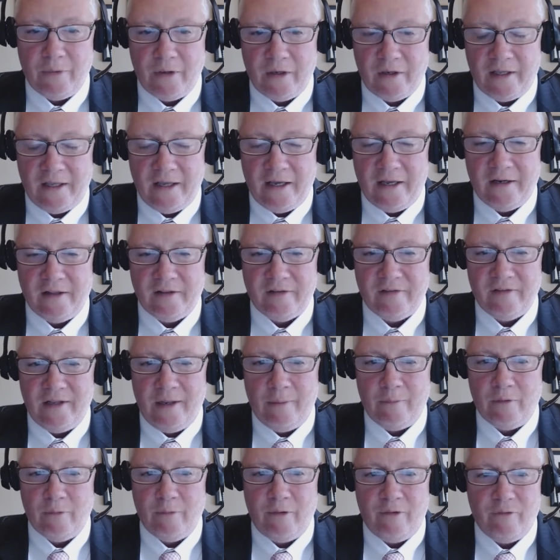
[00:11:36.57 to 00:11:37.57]
but again, it
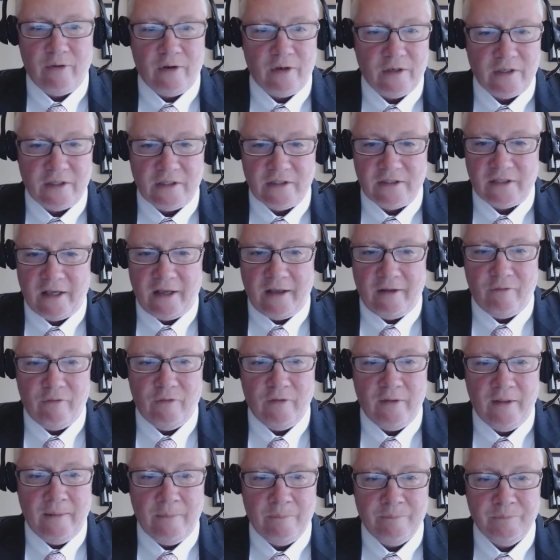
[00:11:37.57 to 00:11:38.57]
seems to be very
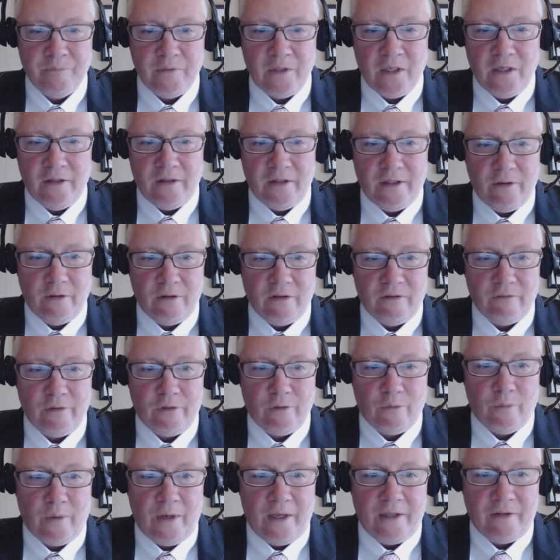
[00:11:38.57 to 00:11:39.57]
safe. The
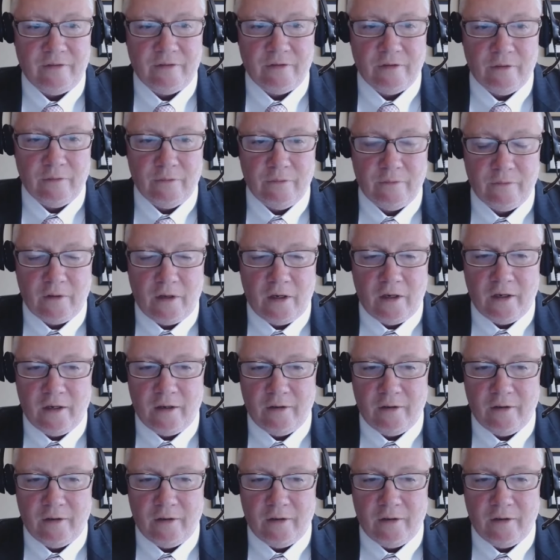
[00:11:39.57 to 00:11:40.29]
rates of